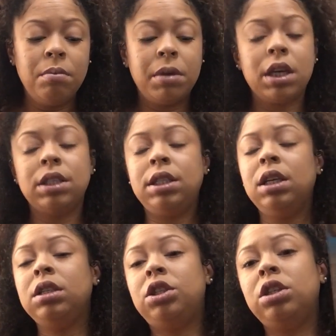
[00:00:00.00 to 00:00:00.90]
Because,
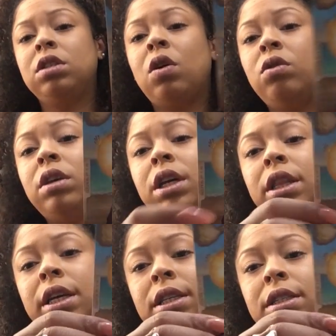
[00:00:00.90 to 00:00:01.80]
see, she's holding
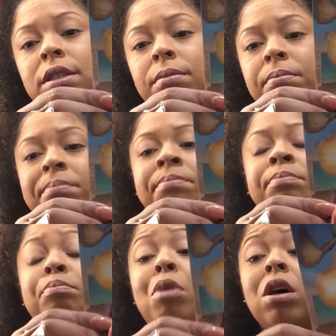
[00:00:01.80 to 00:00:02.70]
this
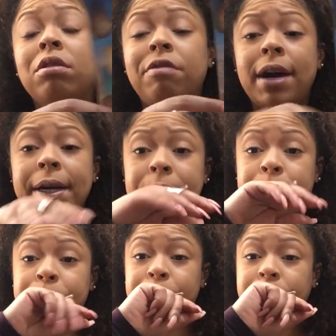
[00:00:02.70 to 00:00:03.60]
ball of fire.
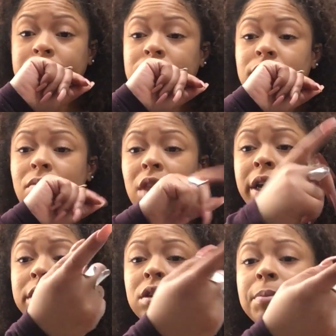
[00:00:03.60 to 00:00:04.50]

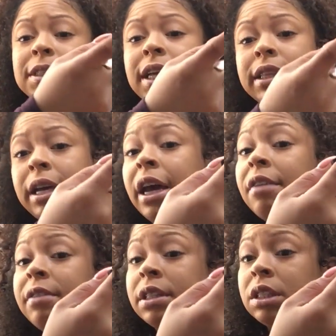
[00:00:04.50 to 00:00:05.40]
And it's almost like the
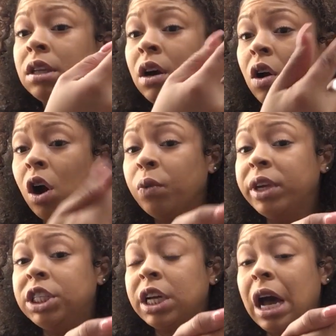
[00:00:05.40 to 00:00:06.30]
heavens are
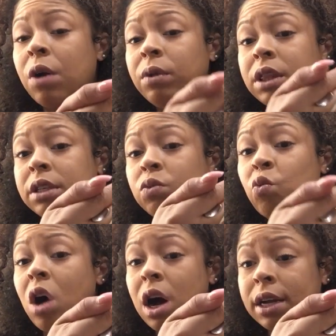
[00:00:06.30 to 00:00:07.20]
reaching out with this
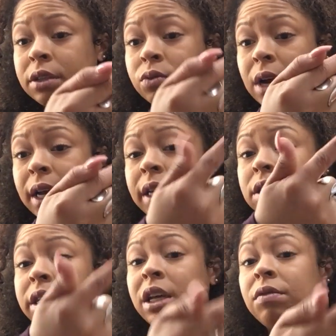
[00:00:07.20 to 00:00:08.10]
wand, right?
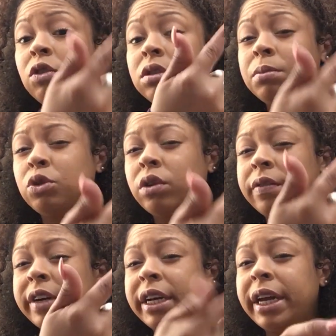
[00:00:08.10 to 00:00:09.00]
To give you some sort
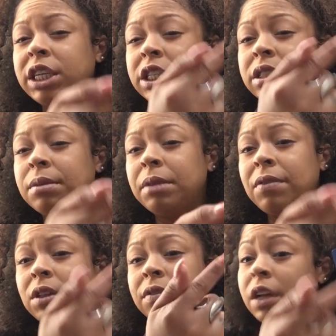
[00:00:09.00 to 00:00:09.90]
of connection, some
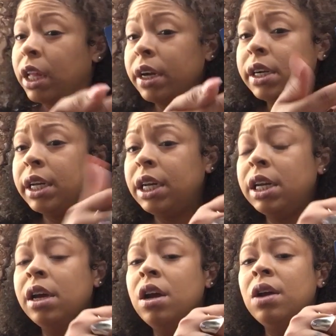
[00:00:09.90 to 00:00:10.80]
level of
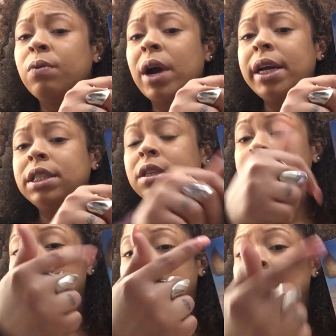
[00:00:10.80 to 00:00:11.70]
clarity, right? To
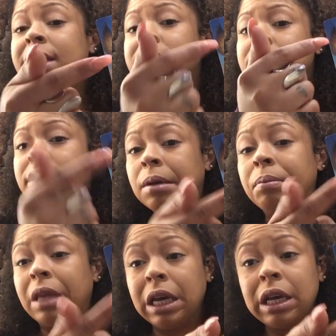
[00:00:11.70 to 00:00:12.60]
begin
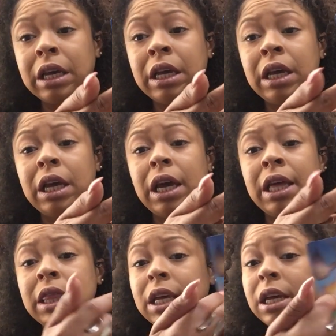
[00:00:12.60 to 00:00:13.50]
something.
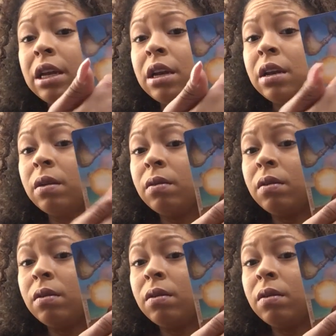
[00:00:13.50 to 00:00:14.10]
And then